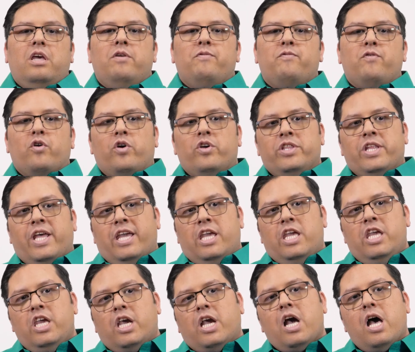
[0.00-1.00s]
If you're on the
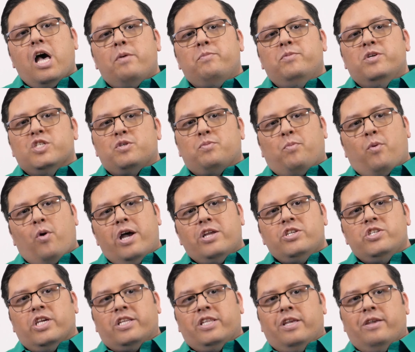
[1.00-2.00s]
e-commerce
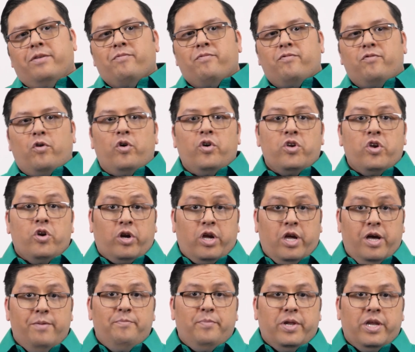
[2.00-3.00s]
project team for your
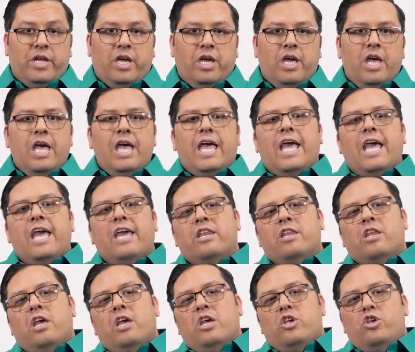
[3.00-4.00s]
company
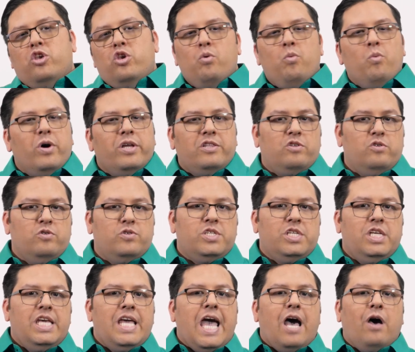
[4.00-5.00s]
and you want to
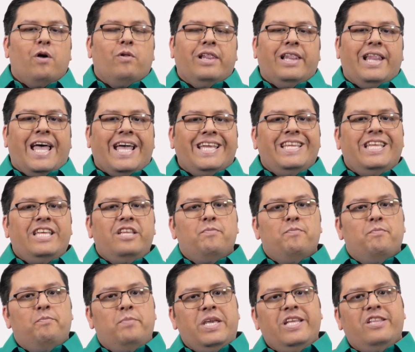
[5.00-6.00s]
see how
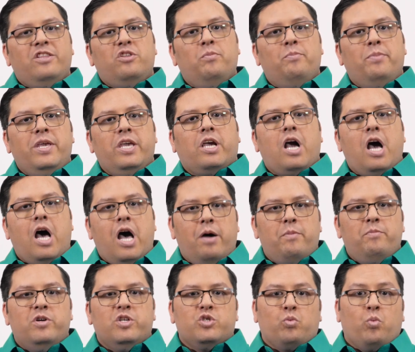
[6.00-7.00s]
Lightning B2B
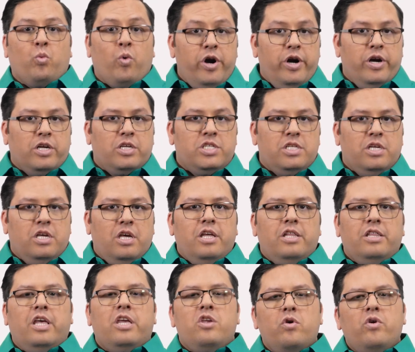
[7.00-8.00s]
Commerce works,
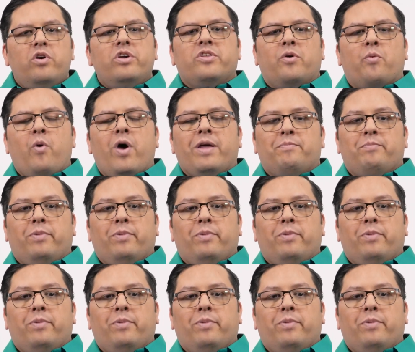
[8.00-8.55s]
then you're in the right